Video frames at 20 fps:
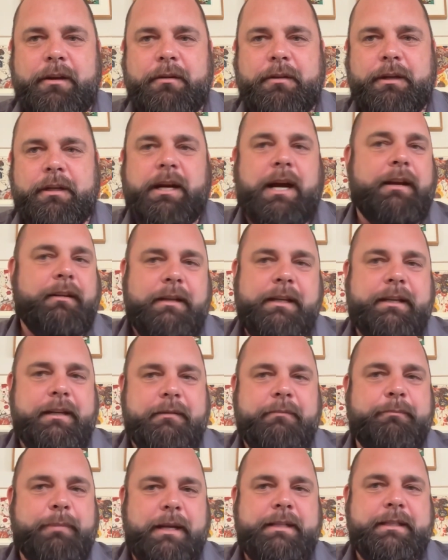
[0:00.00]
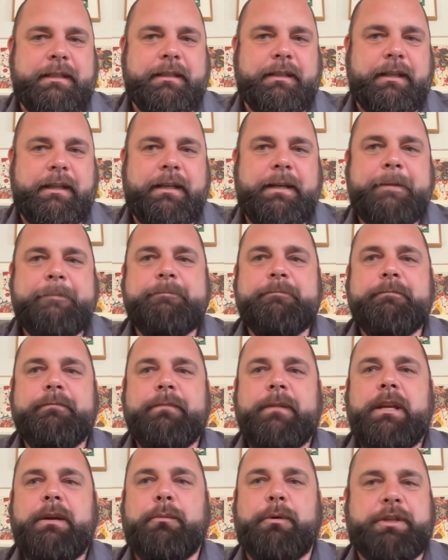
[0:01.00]
cotyledon, basically,
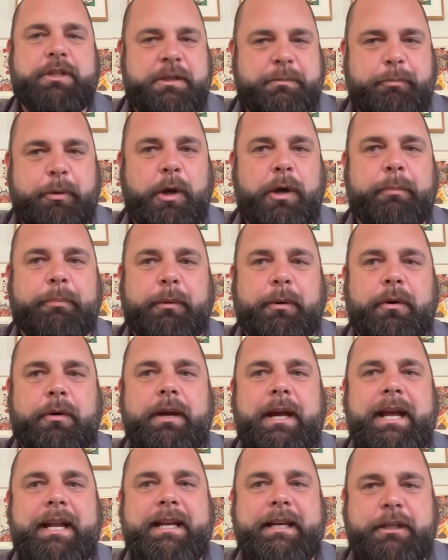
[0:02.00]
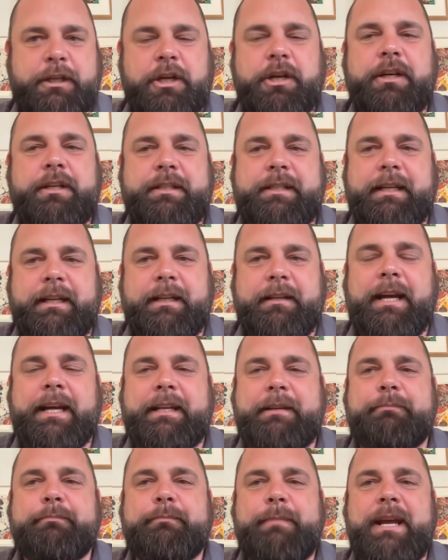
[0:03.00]
which is purple, and it cooks it.
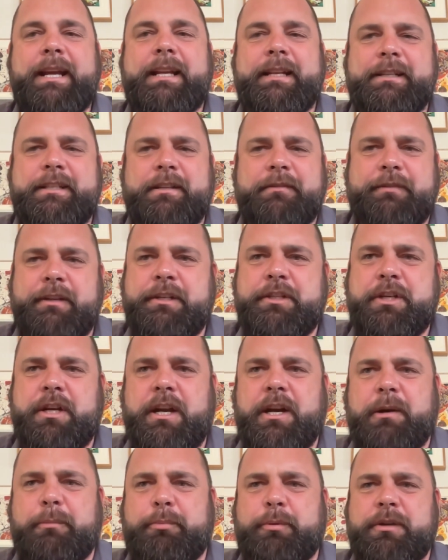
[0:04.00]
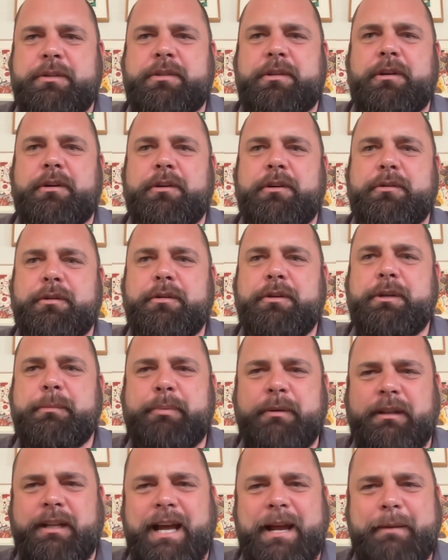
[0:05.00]
Like making ceviche or poisson cru, you
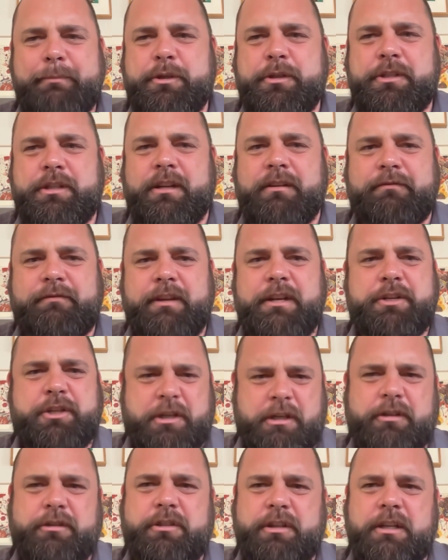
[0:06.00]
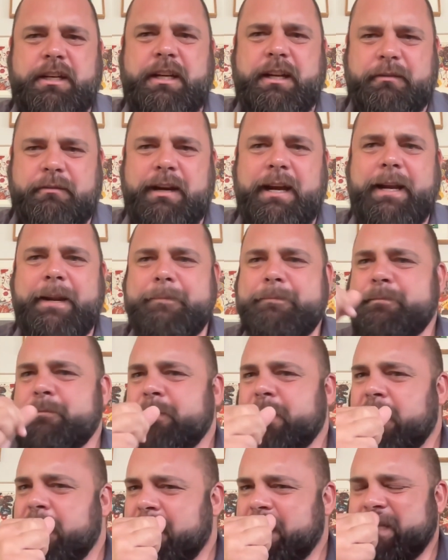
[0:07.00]
put lime juice on fish, it'll cook it, right?
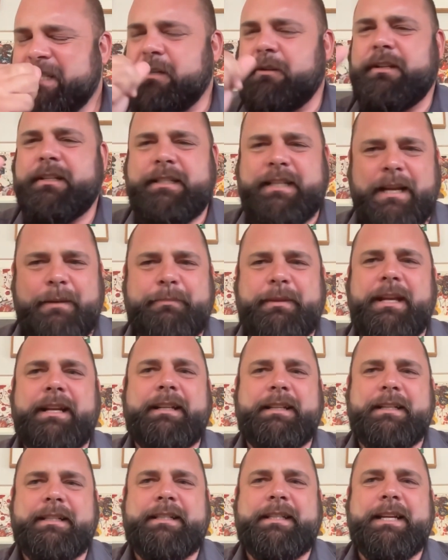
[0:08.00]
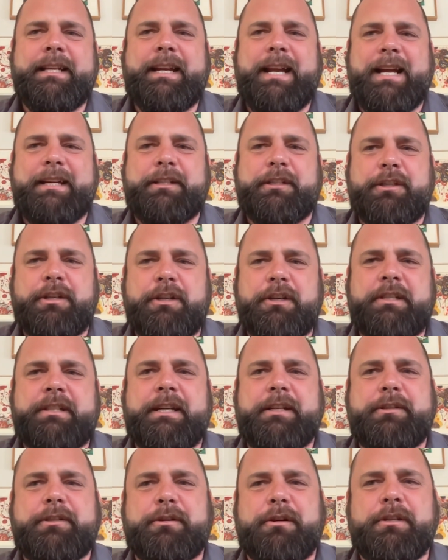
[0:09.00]
So the same thing, the acetic acid cooks
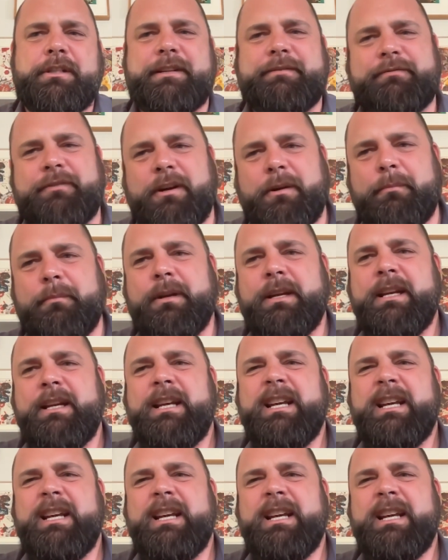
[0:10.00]
it, turns it from